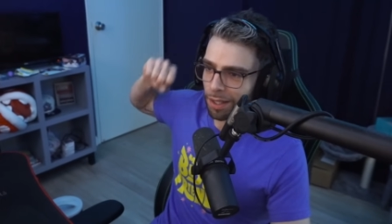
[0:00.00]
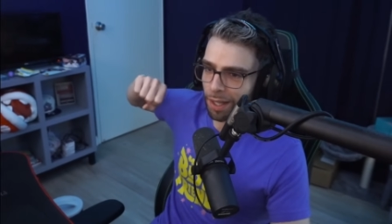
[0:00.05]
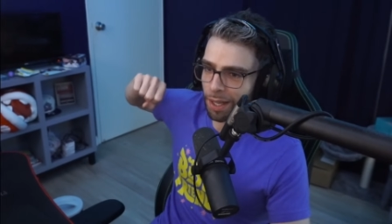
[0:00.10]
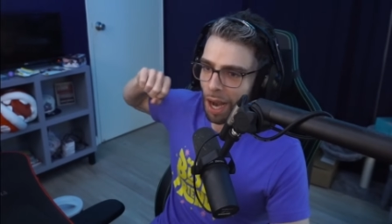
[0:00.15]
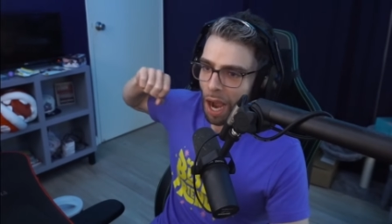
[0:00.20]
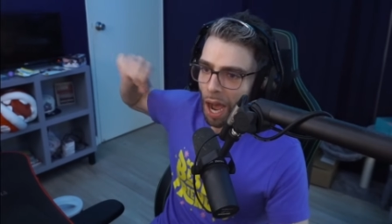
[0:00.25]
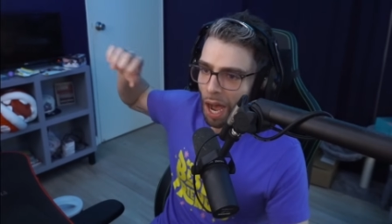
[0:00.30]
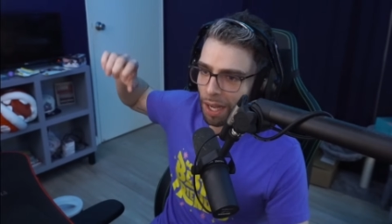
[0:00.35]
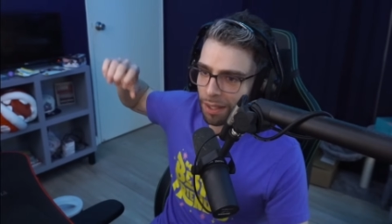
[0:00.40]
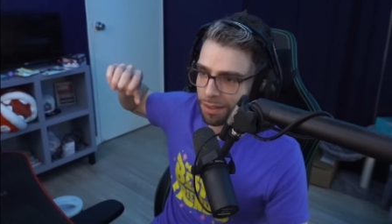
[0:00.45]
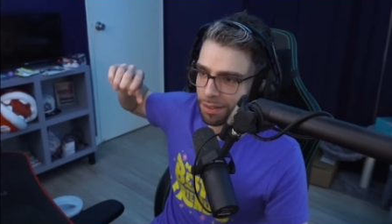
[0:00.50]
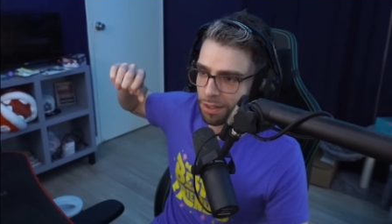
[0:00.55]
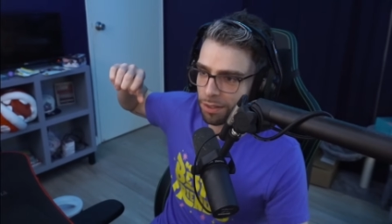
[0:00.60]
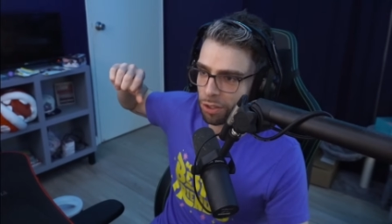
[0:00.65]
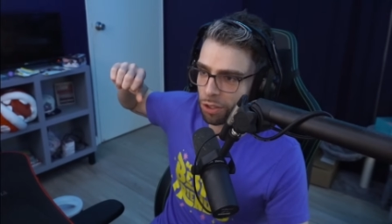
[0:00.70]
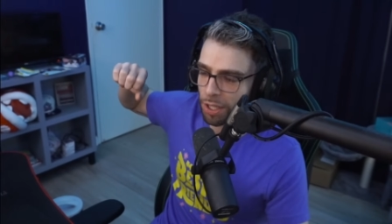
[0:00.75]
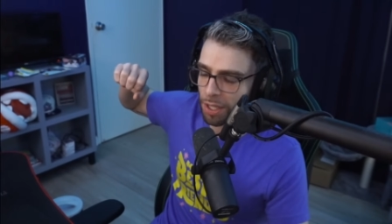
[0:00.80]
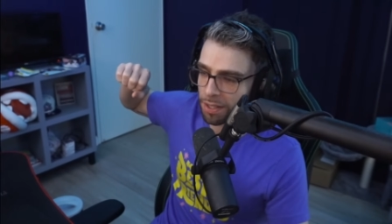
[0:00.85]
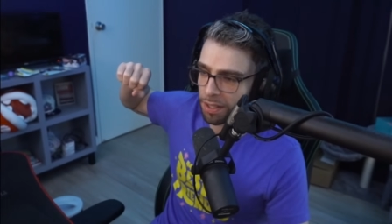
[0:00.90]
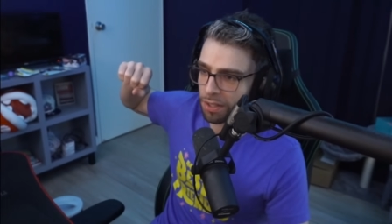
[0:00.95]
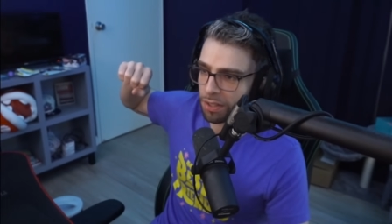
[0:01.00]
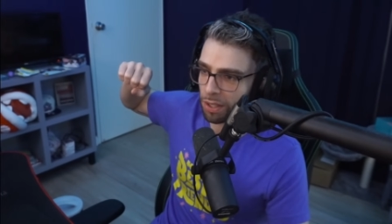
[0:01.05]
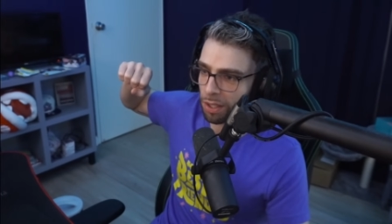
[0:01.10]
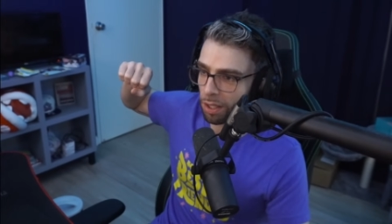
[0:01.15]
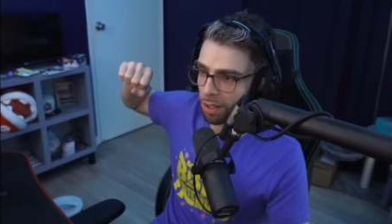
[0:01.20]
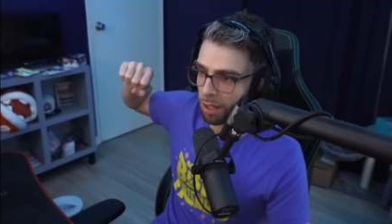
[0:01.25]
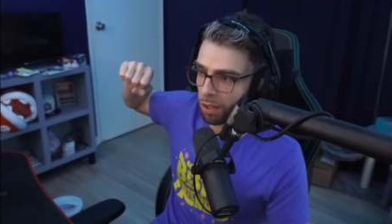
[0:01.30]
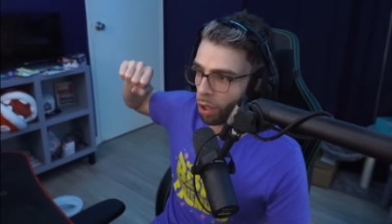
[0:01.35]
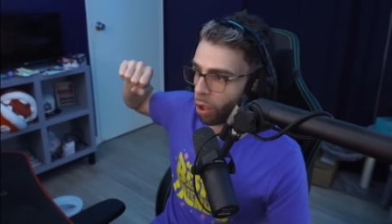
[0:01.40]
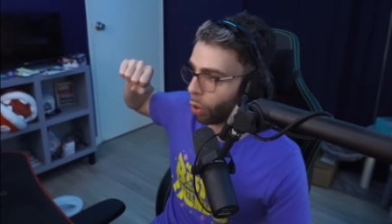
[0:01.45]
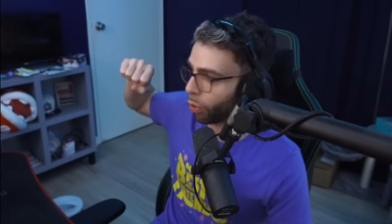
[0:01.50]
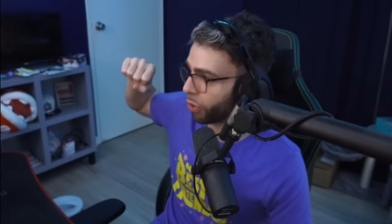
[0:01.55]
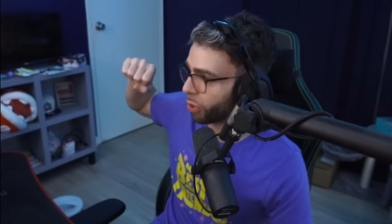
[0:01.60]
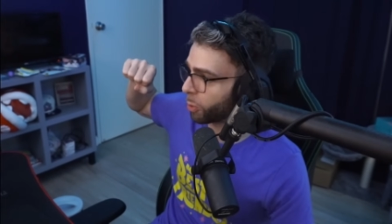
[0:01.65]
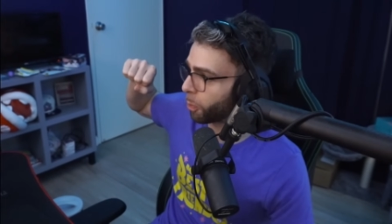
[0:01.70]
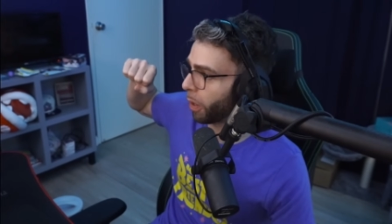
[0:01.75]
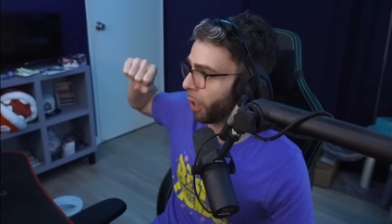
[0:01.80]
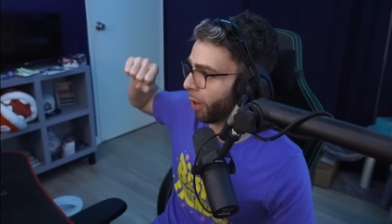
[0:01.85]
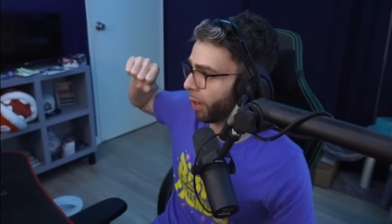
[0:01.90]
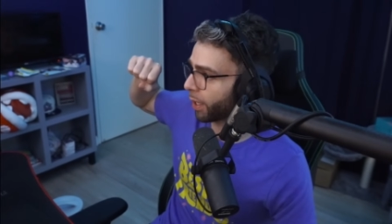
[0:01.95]
God, Jesus, and, and the Holy
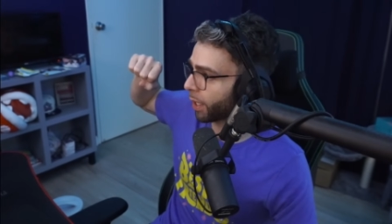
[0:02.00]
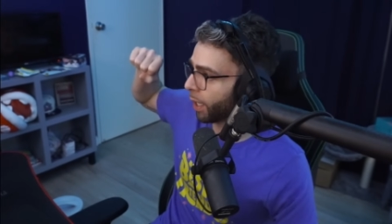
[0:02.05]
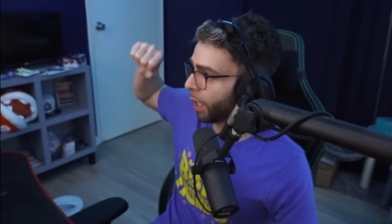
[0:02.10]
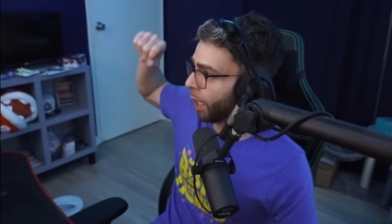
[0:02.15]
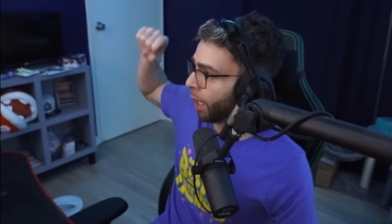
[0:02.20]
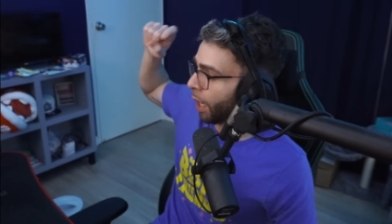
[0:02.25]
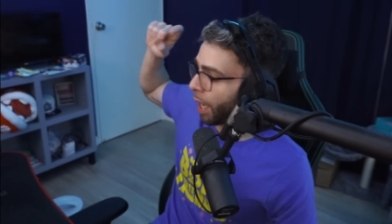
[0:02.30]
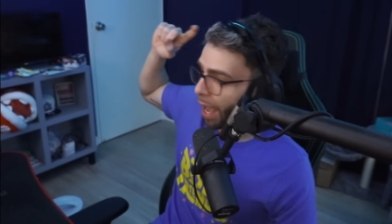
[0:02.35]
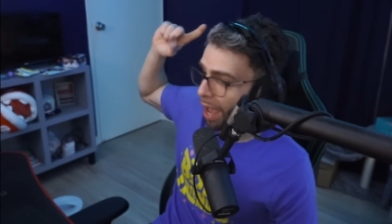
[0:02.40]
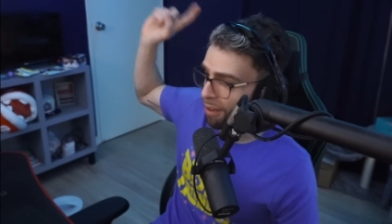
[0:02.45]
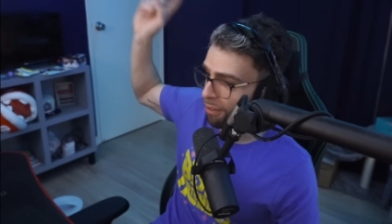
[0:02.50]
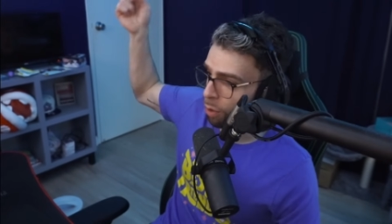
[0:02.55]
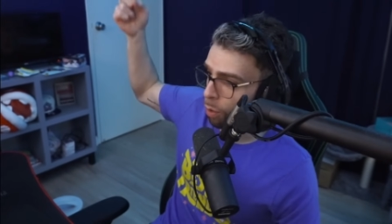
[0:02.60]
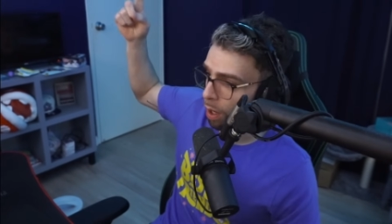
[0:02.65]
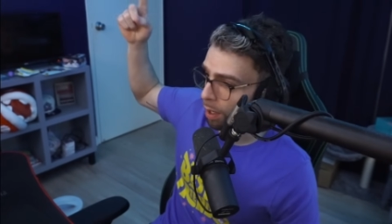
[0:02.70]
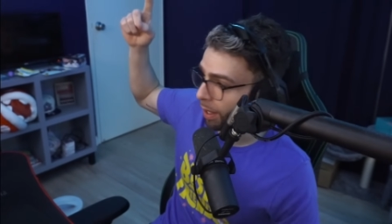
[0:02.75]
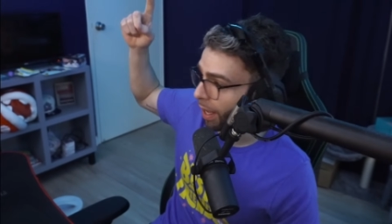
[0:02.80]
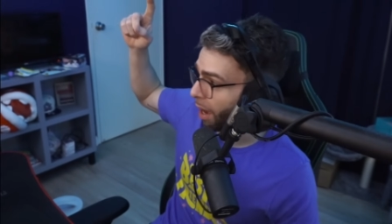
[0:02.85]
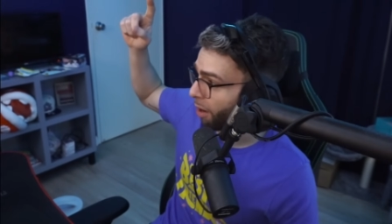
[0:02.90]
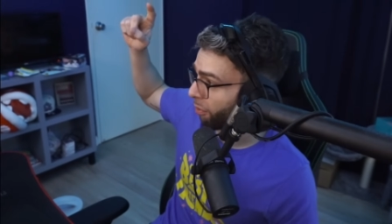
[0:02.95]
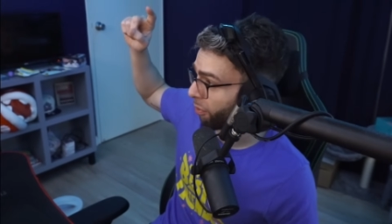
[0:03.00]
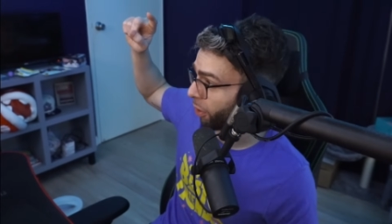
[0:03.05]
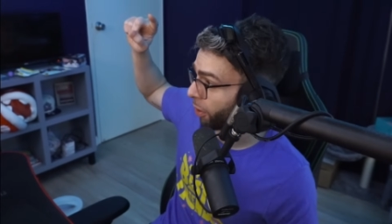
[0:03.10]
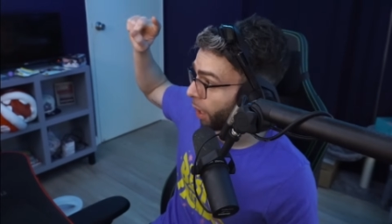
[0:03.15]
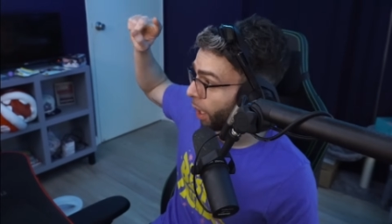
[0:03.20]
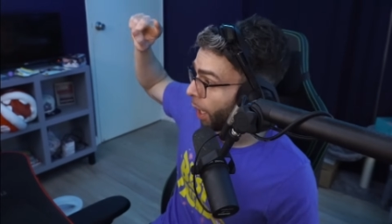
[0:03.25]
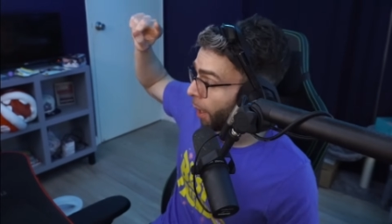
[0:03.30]
Spirit everywhere in the outfield.